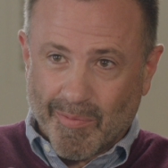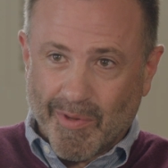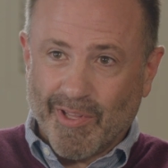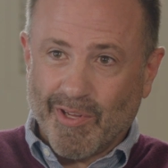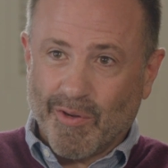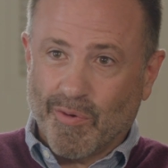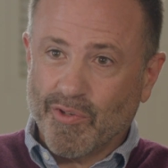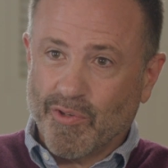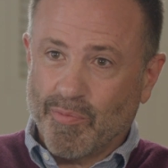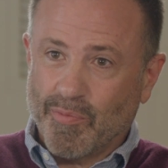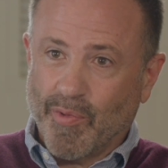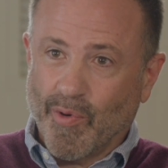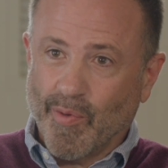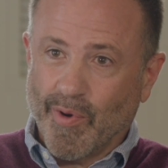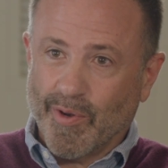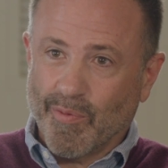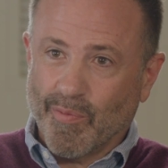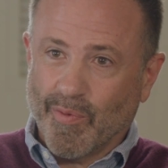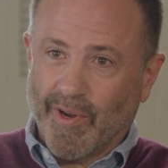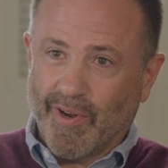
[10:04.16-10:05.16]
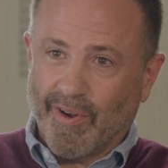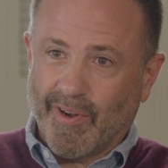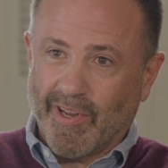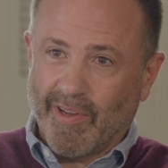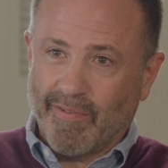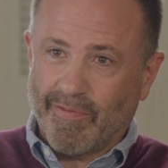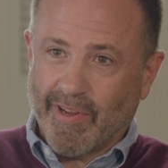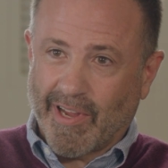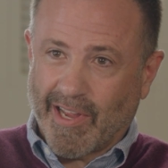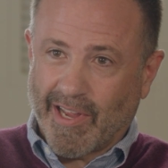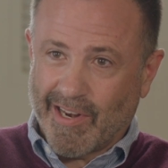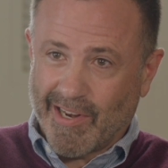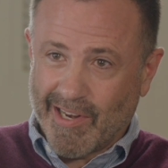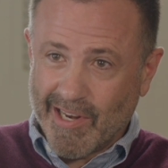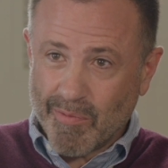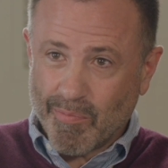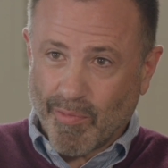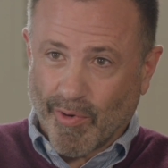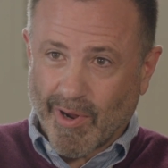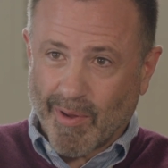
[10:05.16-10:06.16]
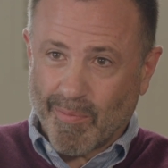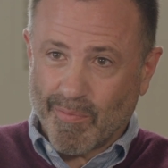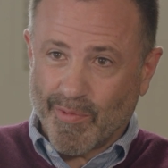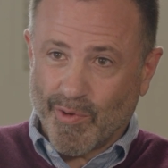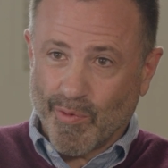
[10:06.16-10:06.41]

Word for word: mean, there was a point where if you had a knee problem,